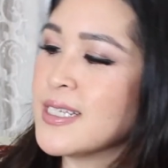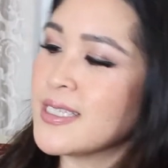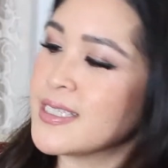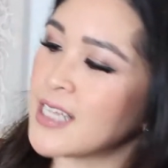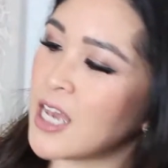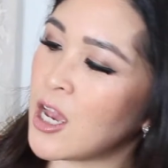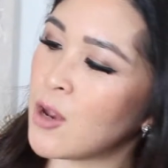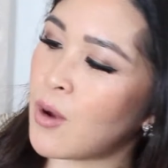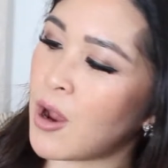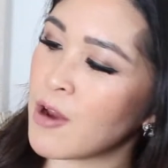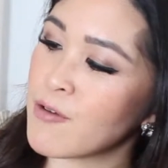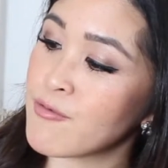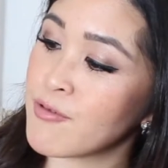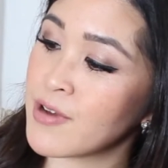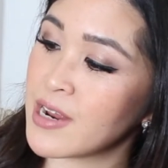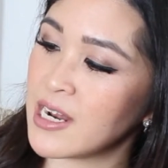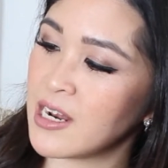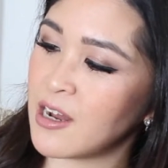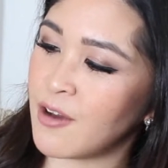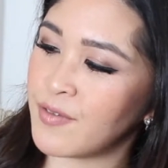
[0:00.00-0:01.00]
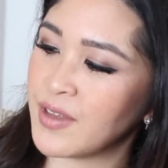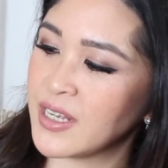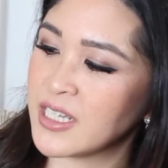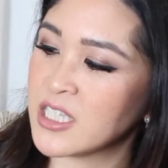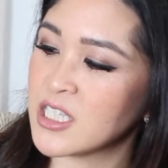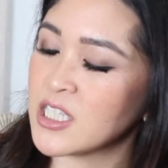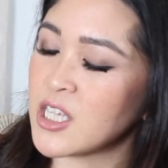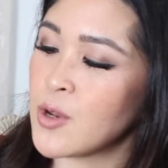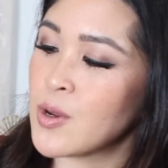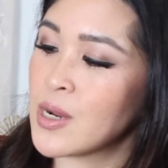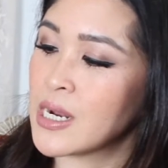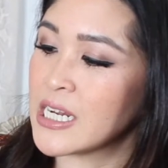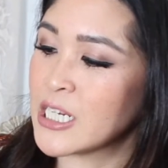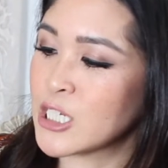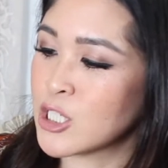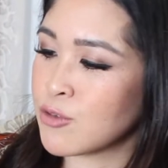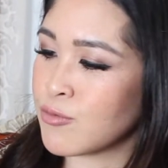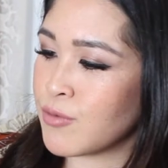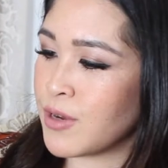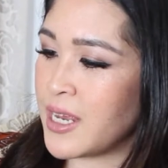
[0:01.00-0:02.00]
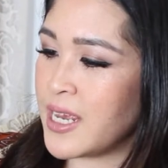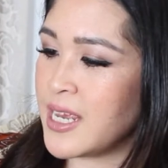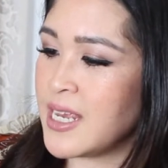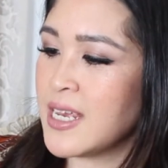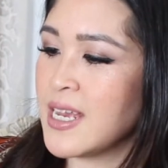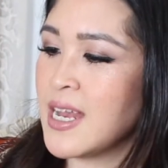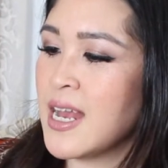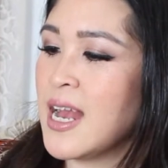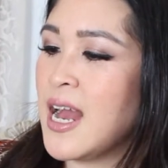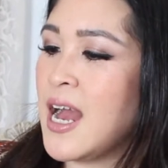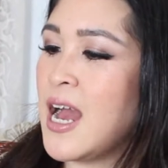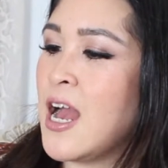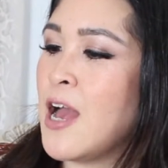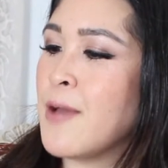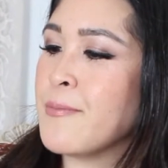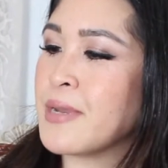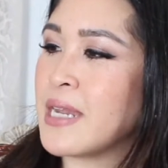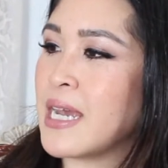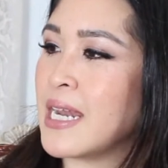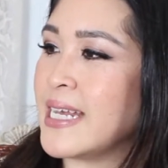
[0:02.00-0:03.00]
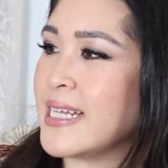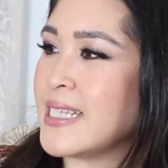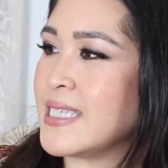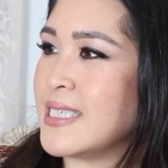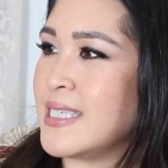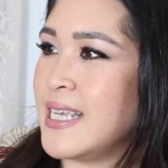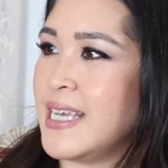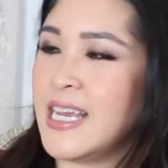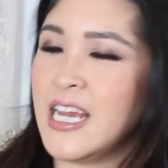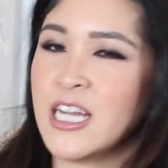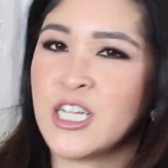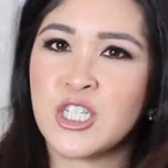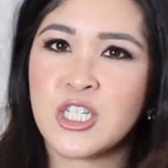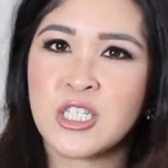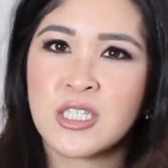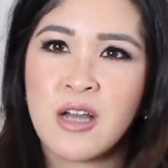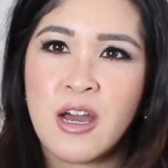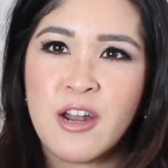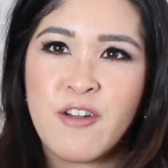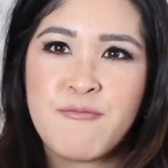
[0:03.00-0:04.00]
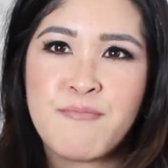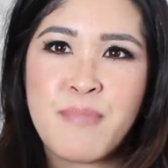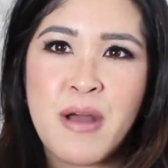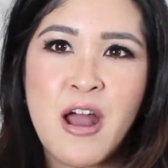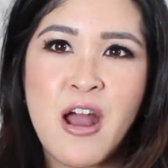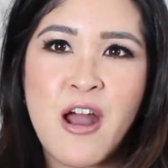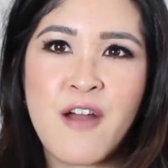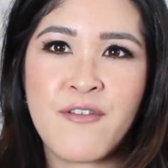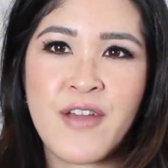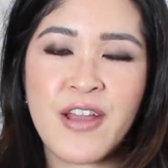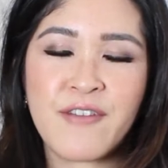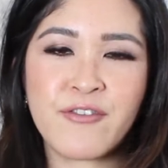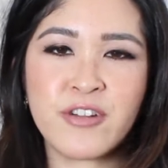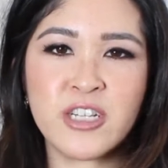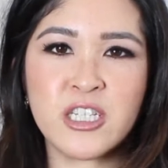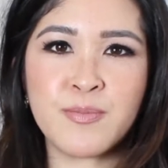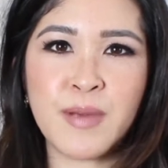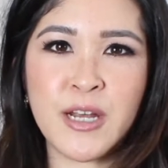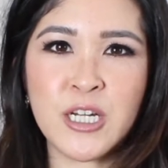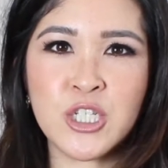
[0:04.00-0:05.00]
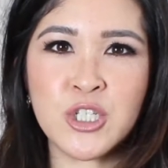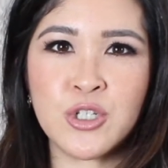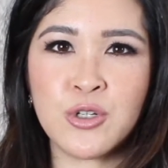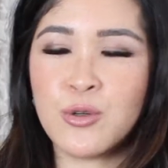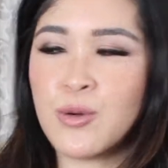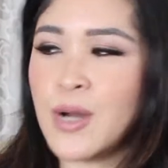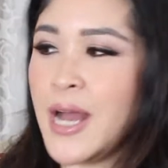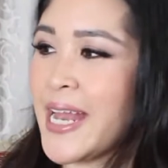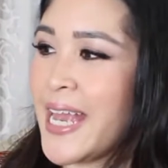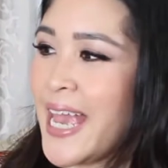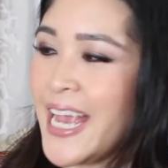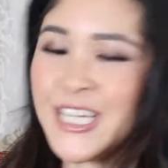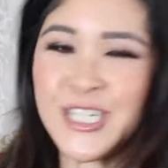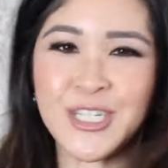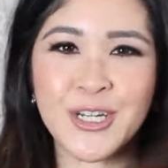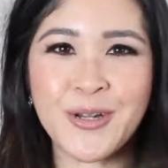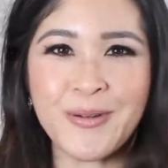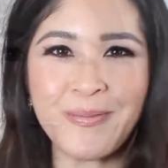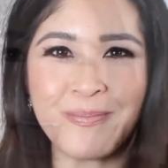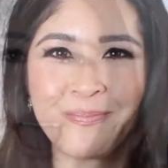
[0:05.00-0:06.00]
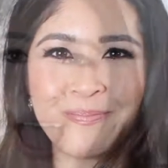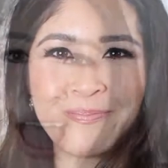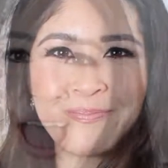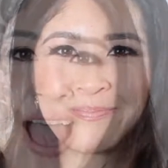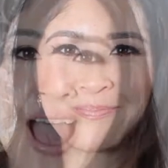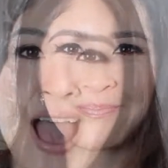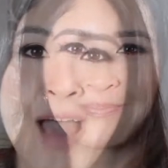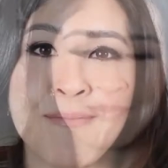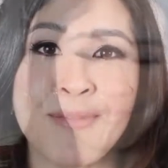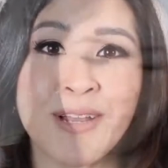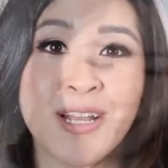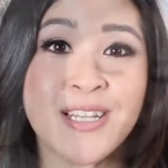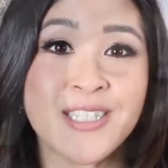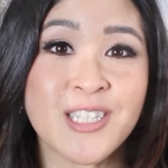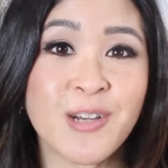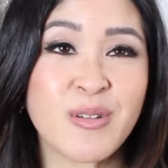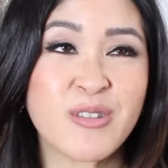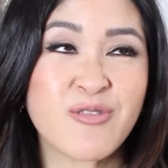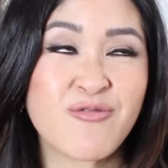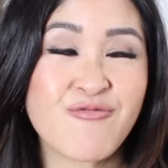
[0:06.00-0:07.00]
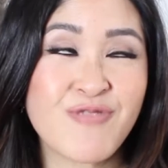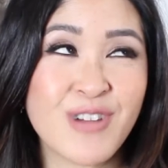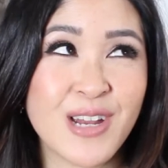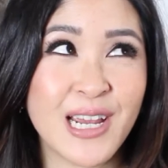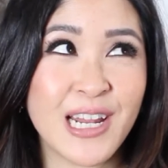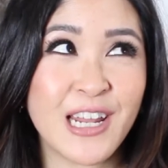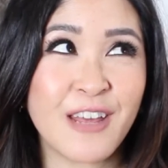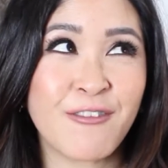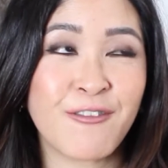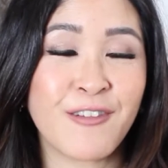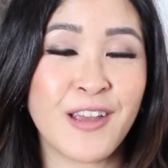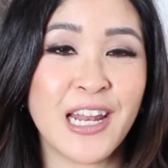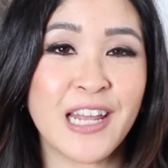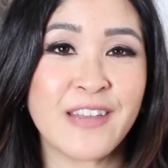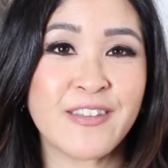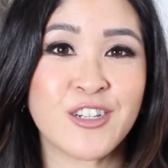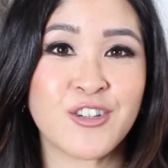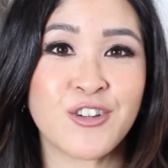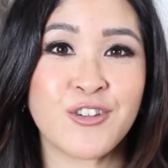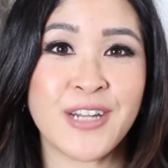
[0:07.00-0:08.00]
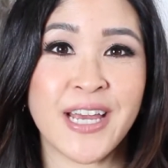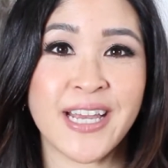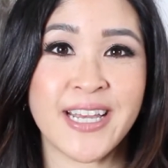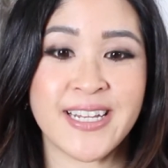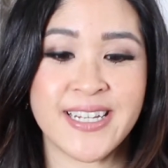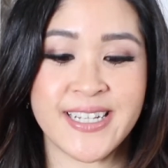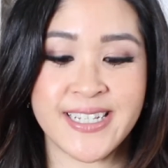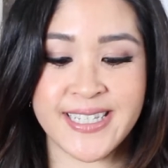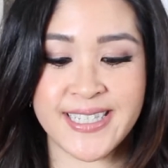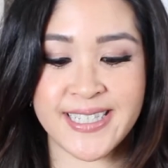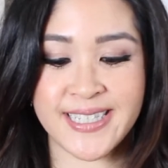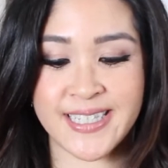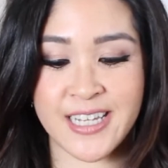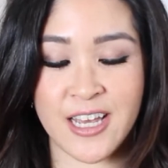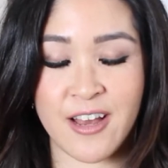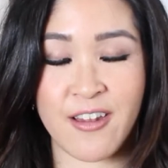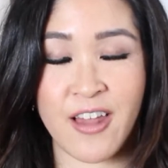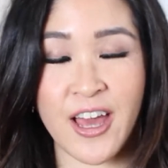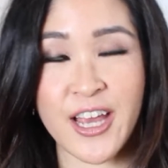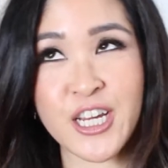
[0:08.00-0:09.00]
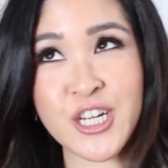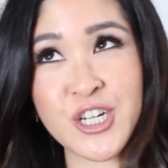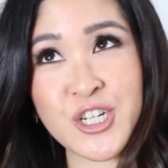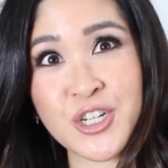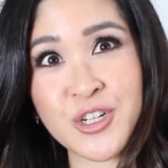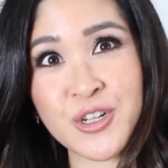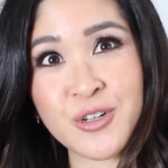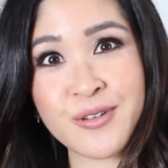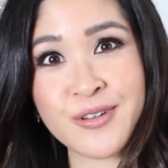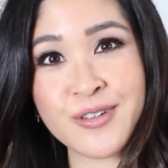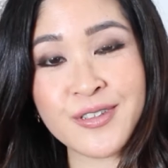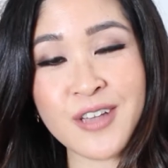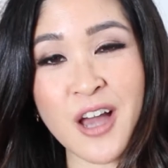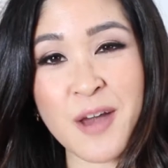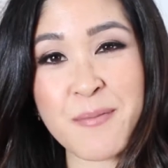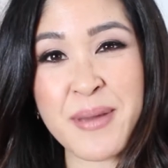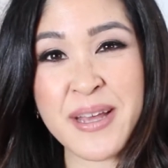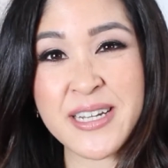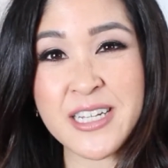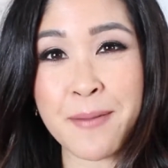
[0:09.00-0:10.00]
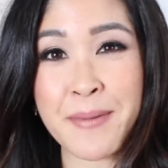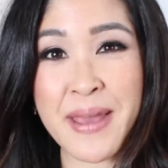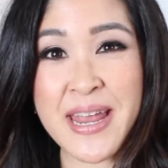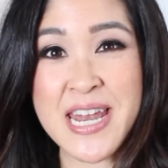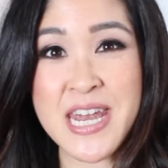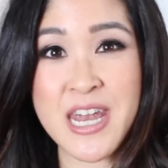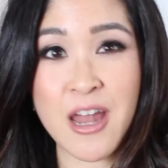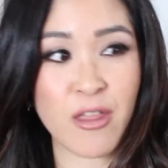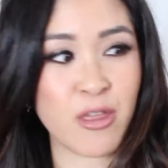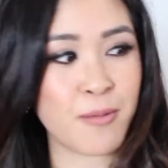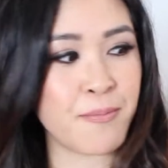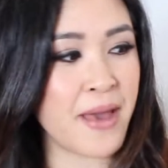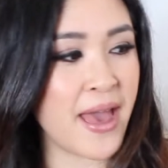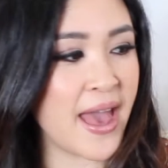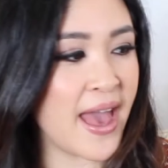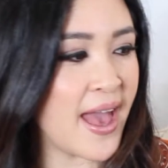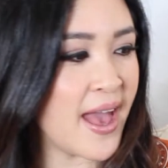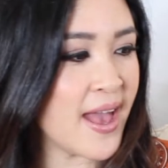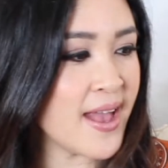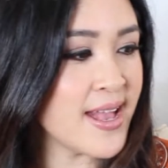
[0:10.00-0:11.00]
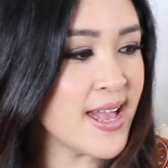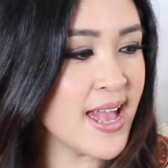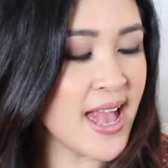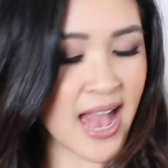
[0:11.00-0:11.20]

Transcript: So I really love this. So glittery, um, glitzy and just kind of perfect for a special occasion. And because I was really feeling the True Decadence like shoes, I picked another pair